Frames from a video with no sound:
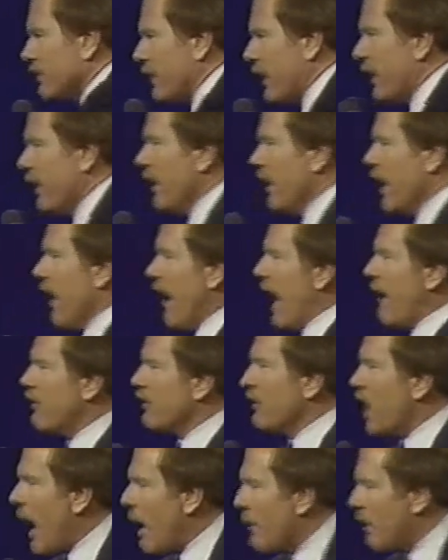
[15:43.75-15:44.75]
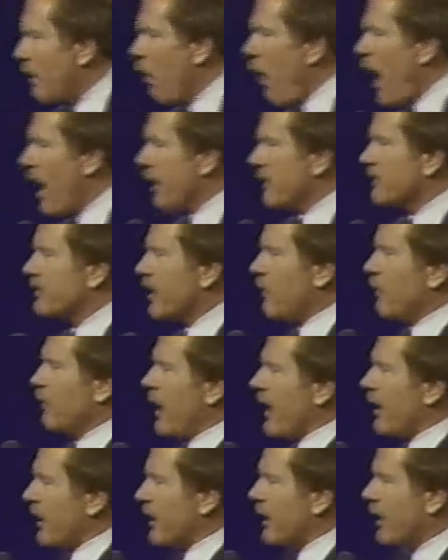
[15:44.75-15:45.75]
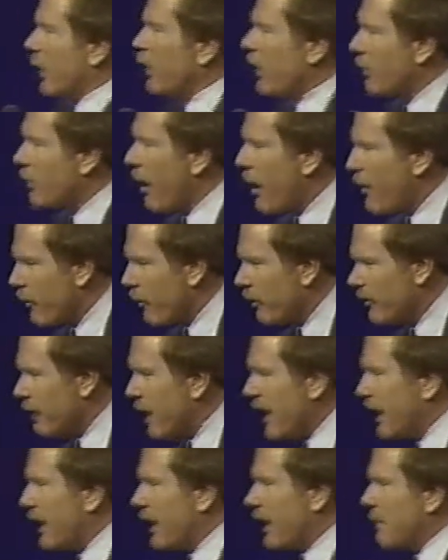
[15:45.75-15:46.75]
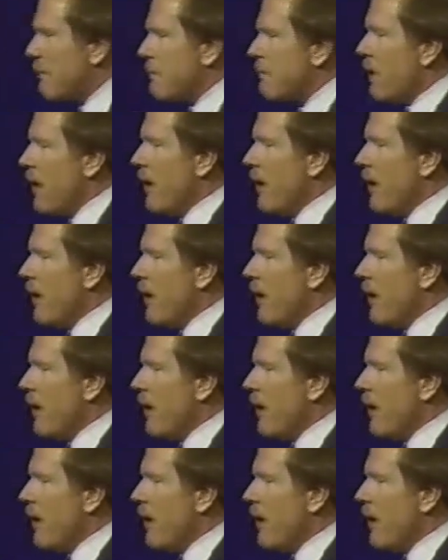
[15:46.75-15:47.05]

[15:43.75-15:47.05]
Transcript: See, every time you wanted something, you had to kill your brother and take it.